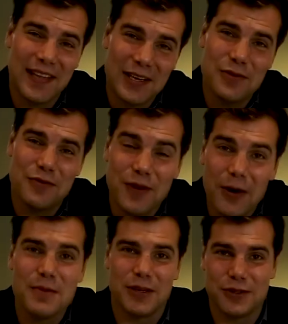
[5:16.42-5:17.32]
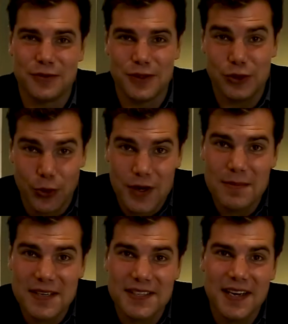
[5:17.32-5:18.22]
thank you very much for
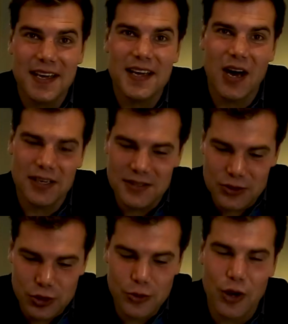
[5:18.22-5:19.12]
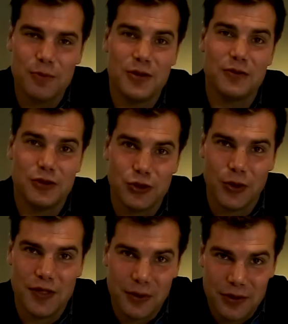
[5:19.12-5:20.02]
joining me today. I do hope you've
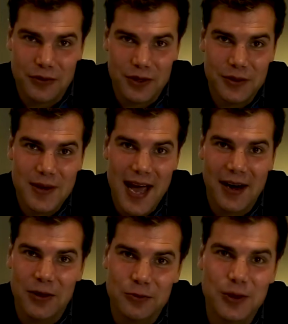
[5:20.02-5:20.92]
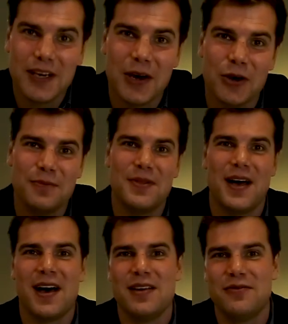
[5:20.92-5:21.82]
enjoyed the review, and I really hope
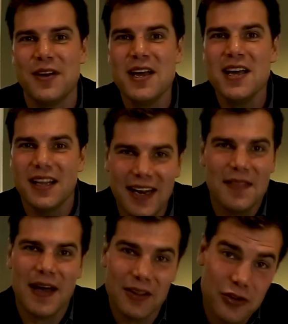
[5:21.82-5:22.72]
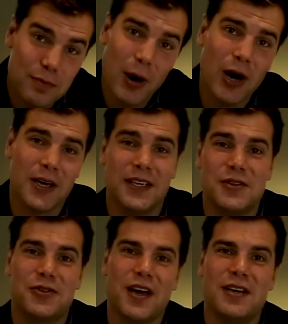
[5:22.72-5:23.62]
that I've lit that spark
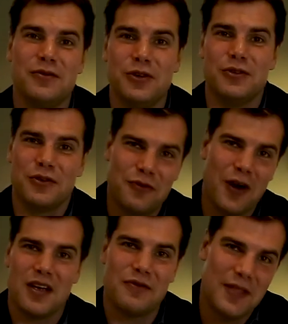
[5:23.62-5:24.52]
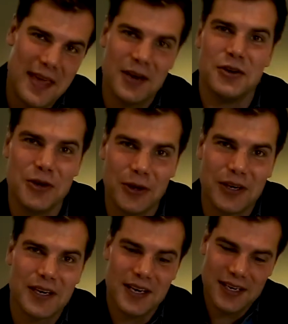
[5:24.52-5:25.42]
inside of you to fight for the
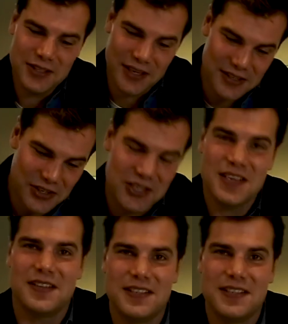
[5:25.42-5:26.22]
underdog, to consider the